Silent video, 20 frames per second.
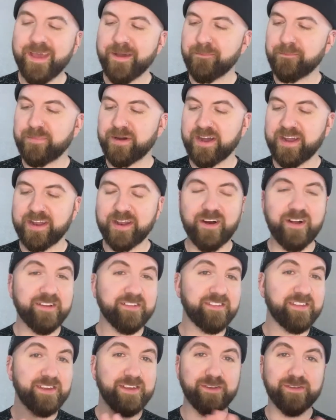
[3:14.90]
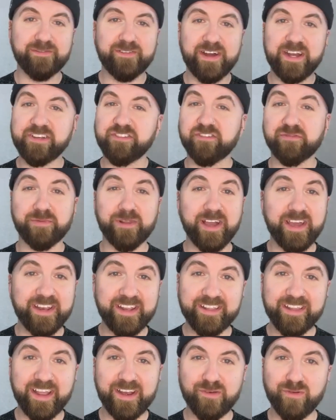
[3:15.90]
But honestly, you're fine. Just plug it
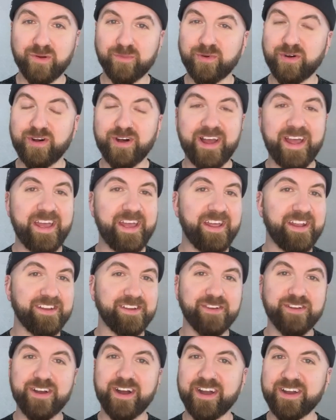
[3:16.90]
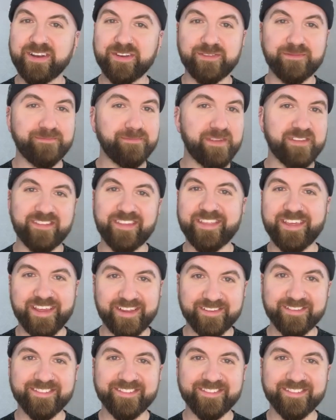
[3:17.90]
in like normal and you're not gonna miss a thing.